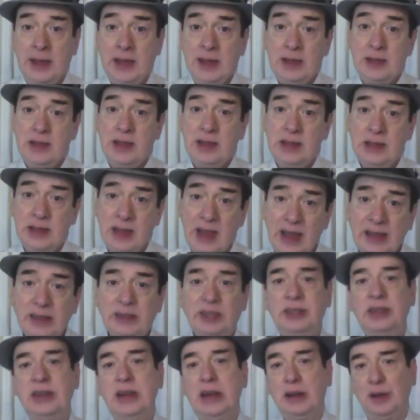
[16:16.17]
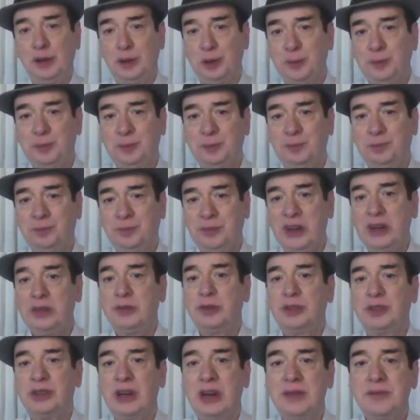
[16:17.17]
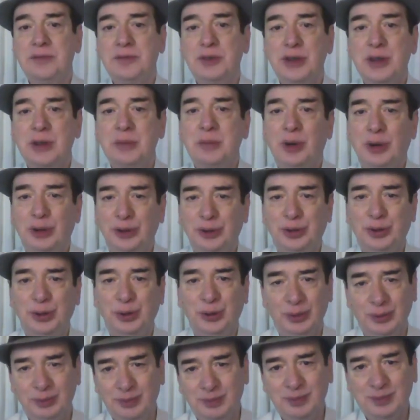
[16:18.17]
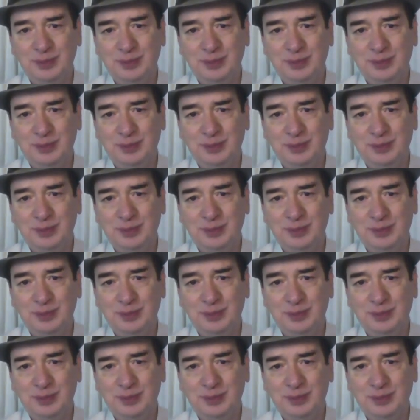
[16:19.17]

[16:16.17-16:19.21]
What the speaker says: The next year, it was time for the monsoon.